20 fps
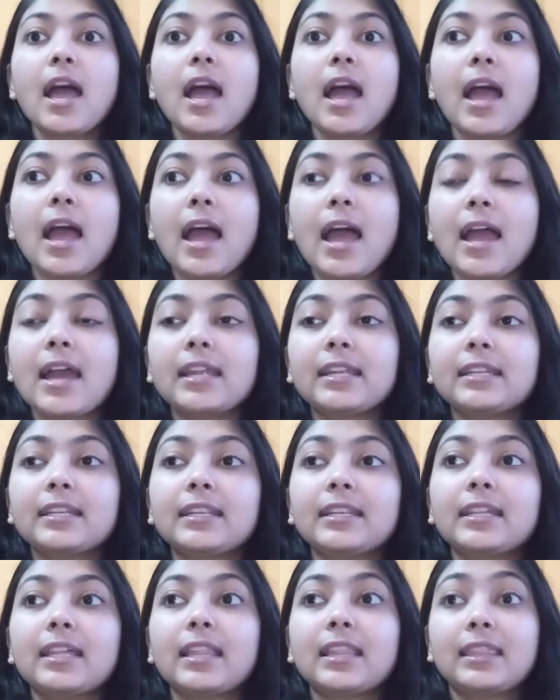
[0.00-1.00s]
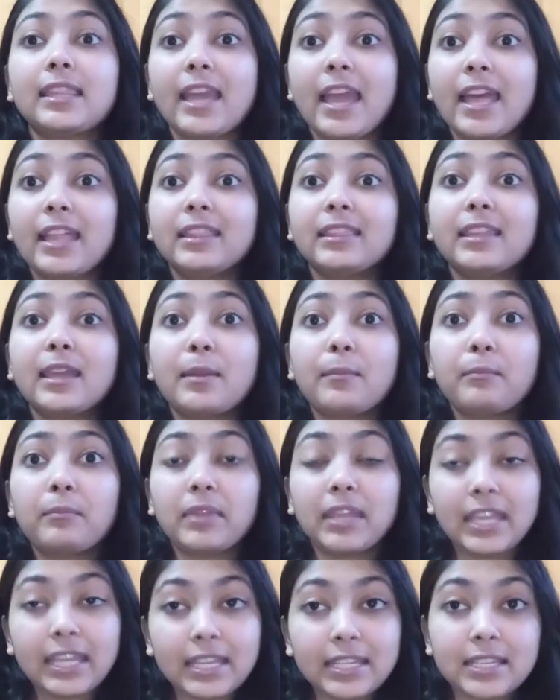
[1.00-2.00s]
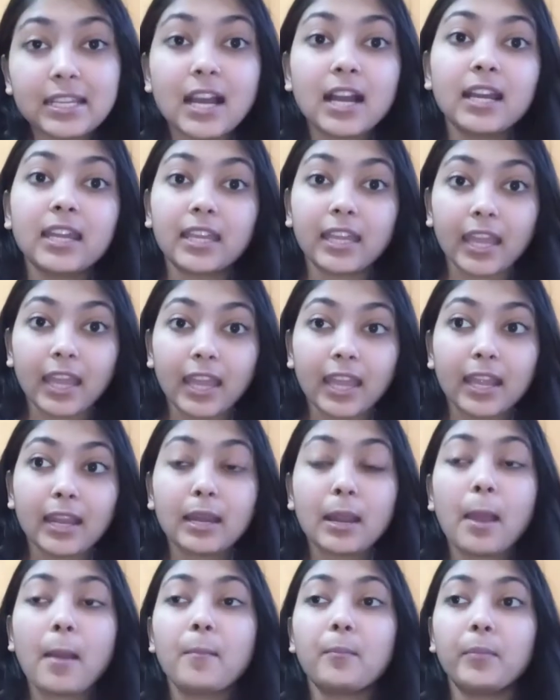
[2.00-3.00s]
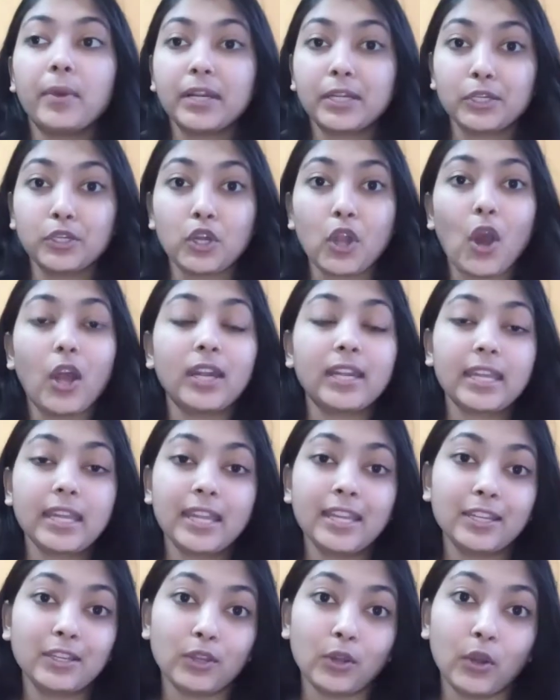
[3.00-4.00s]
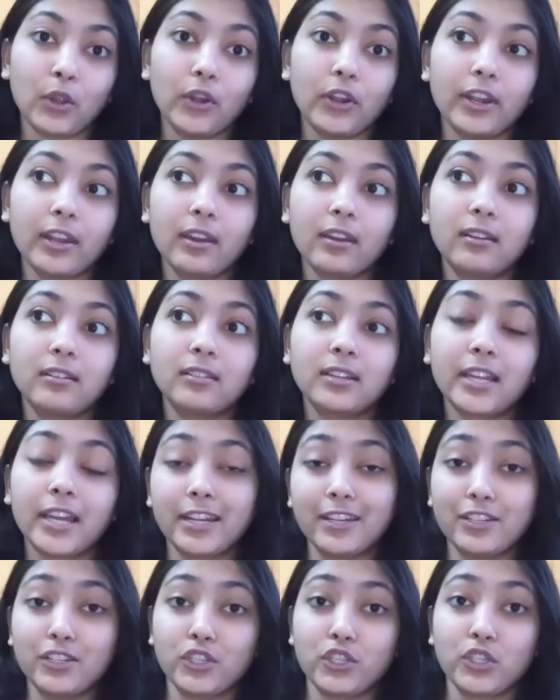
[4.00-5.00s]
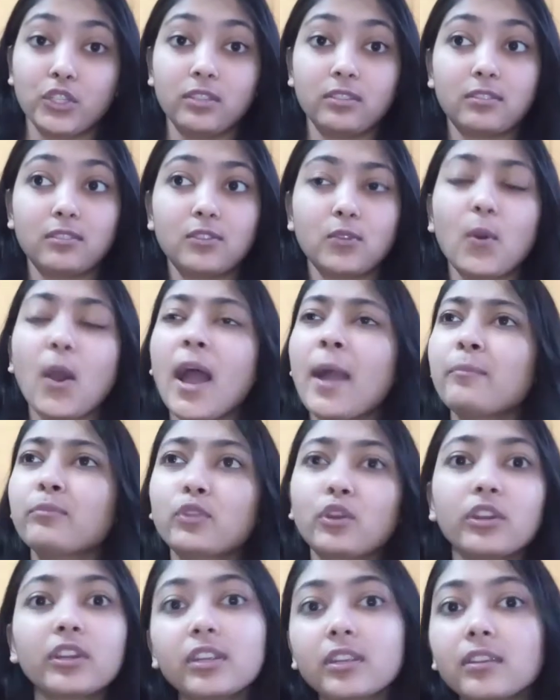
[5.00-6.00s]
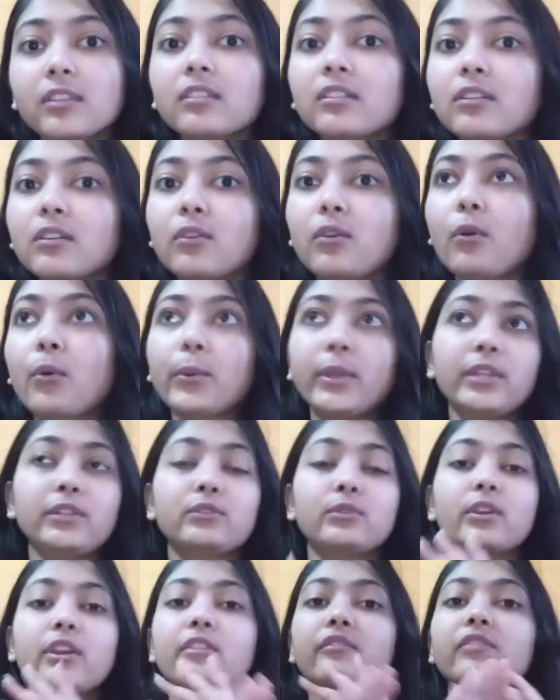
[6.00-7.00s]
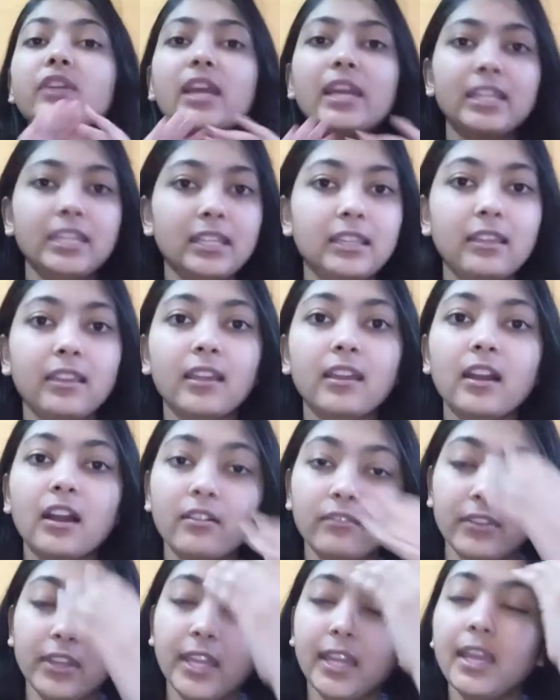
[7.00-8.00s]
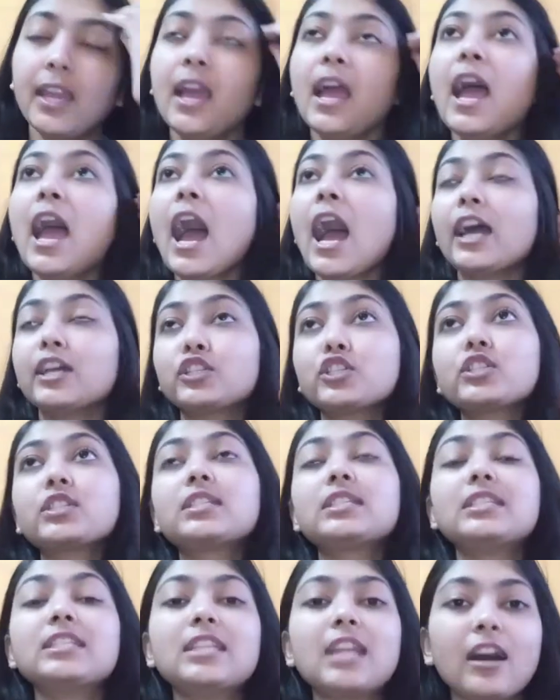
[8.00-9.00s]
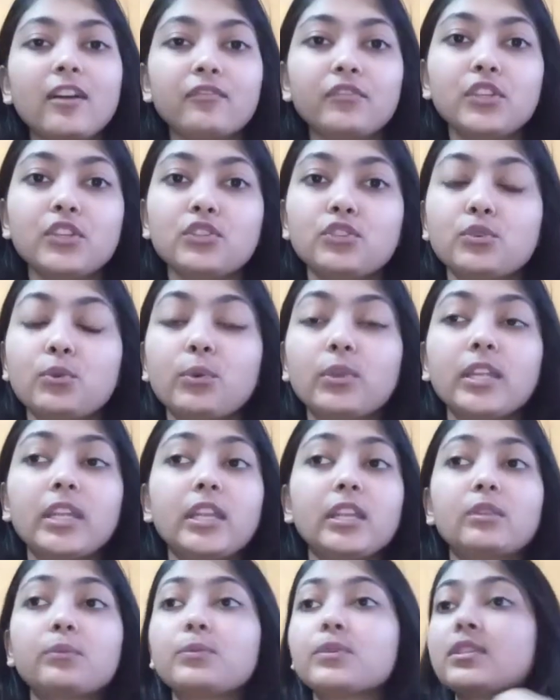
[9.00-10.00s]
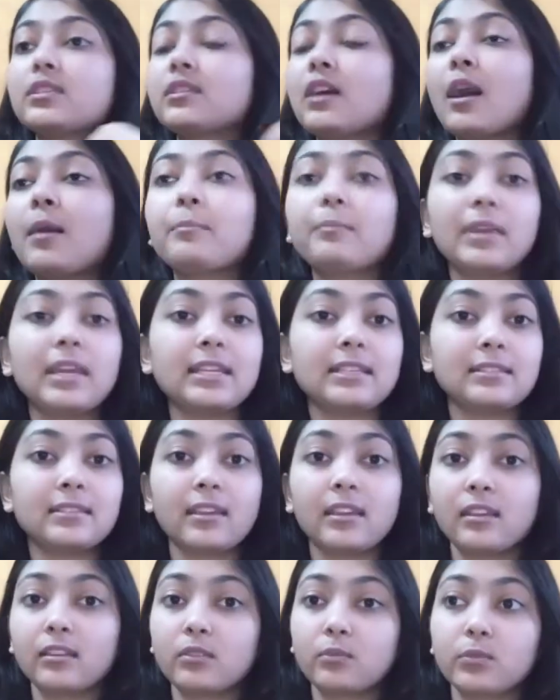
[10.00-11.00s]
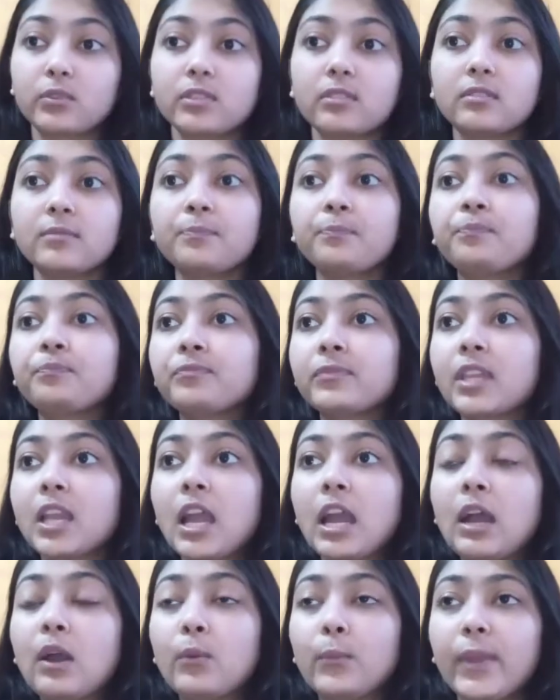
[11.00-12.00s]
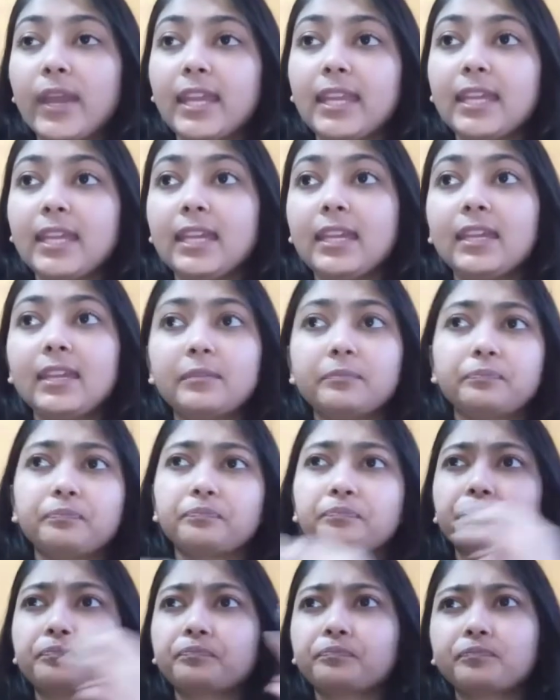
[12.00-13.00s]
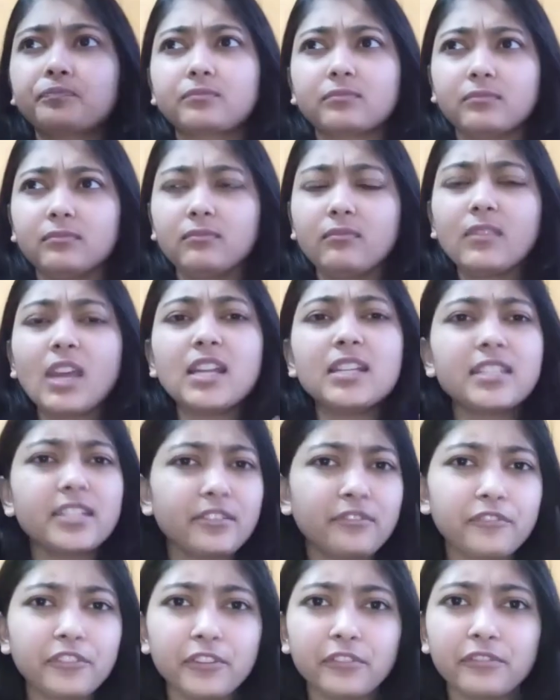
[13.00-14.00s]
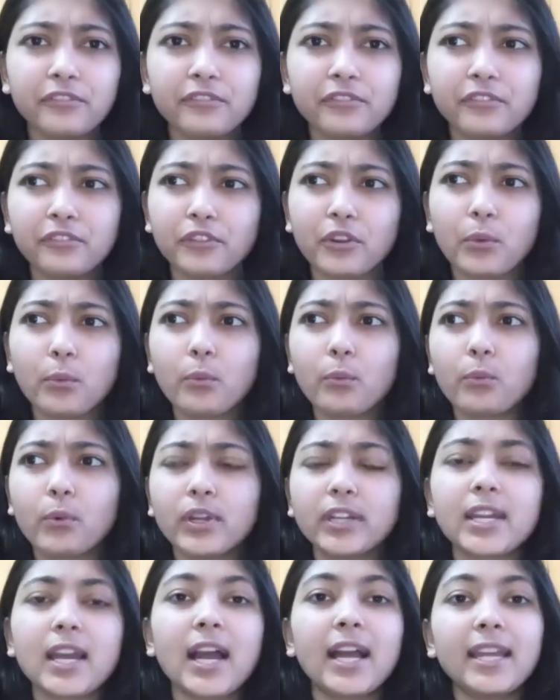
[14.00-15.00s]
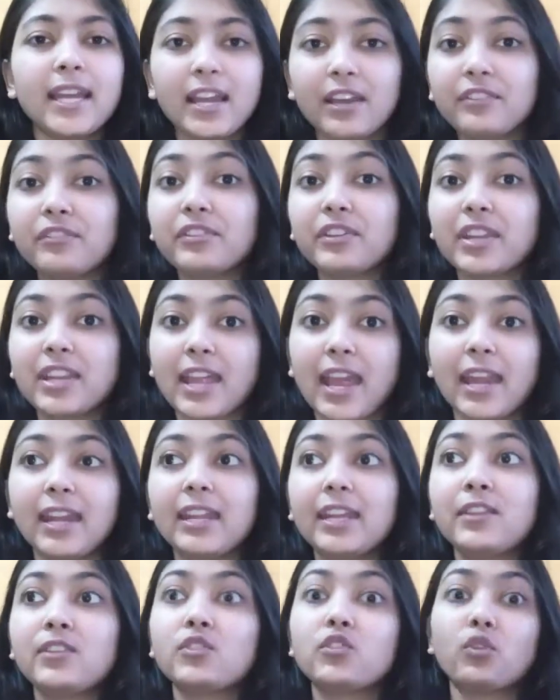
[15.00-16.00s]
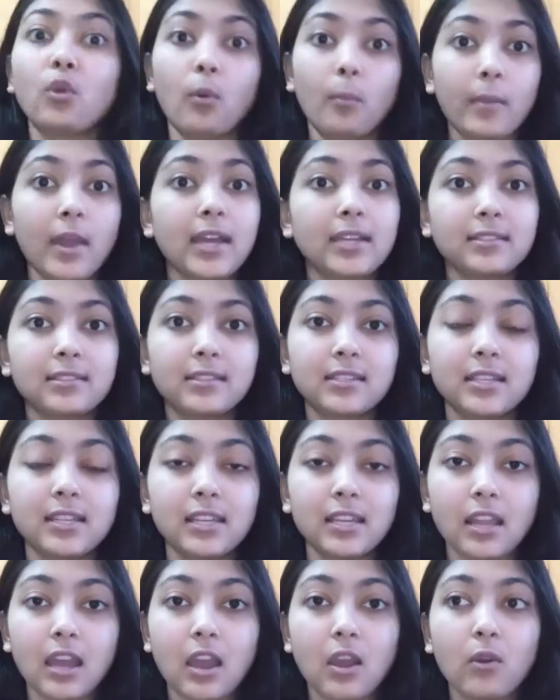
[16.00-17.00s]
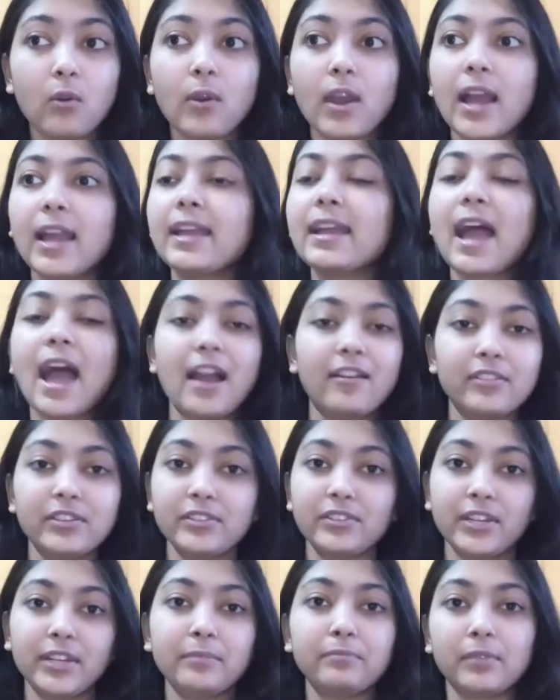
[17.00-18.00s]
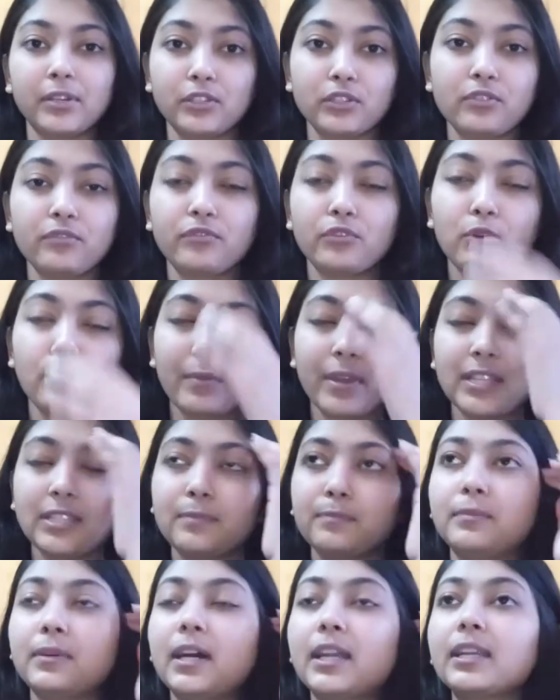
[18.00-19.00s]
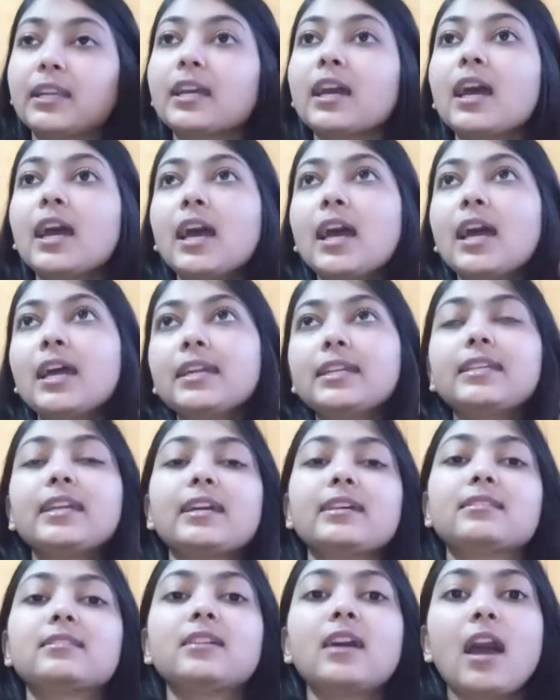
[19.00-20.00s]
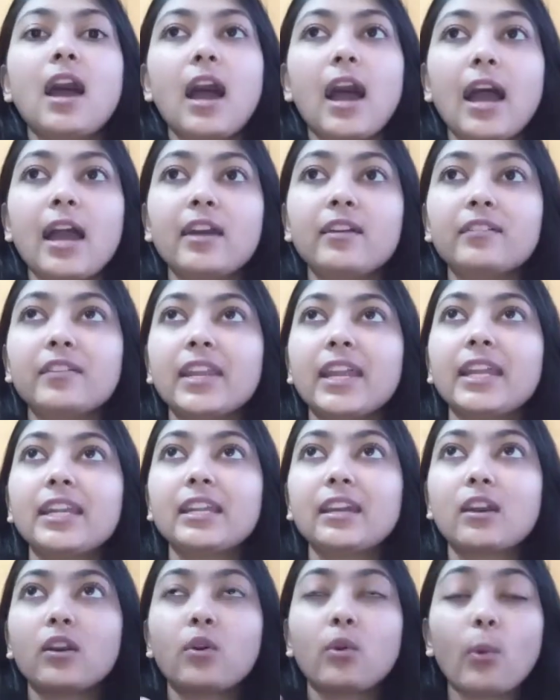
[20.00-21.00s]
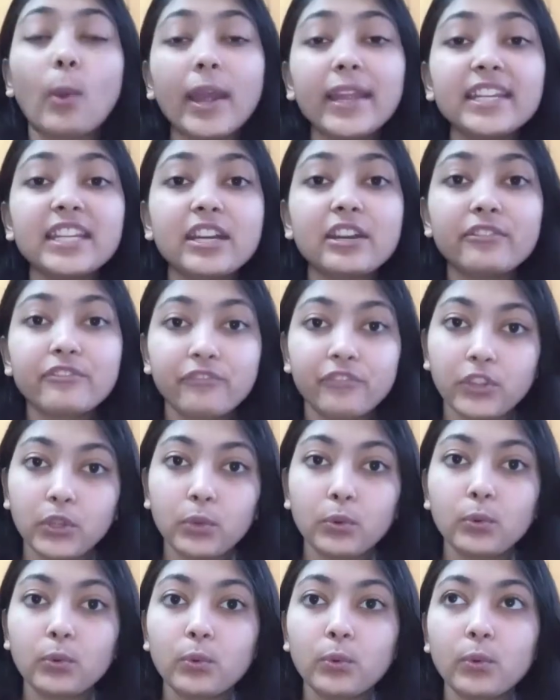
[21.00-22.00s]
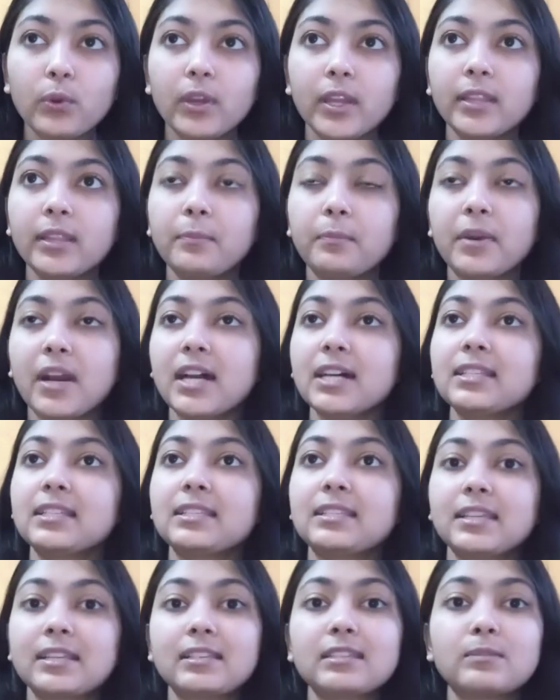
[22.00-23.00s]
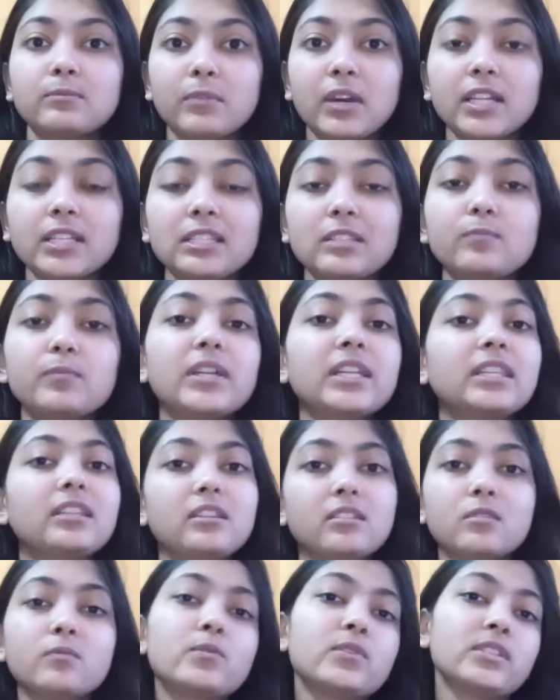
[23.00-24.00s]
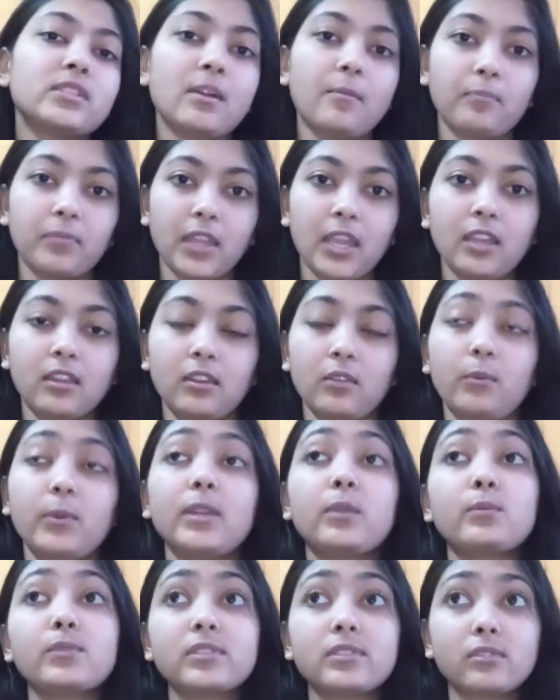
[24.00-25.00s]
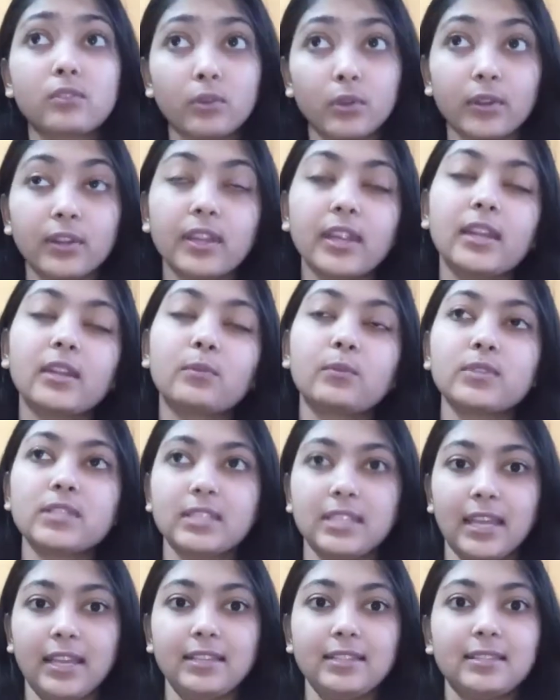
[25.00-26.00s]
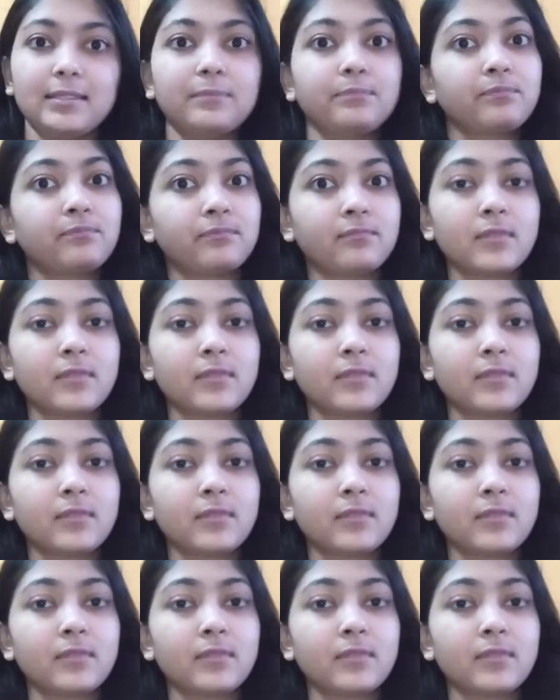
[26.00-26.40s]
And then they meet again, but not in good conditions. So I'm not going to give anything away. I just love the story, it was amazing, it was very different from what I have read in romance till now. I haven't read much of romance, but yes, I have read quite a few in the past 6 months, but this was something new. It was good, it was nice.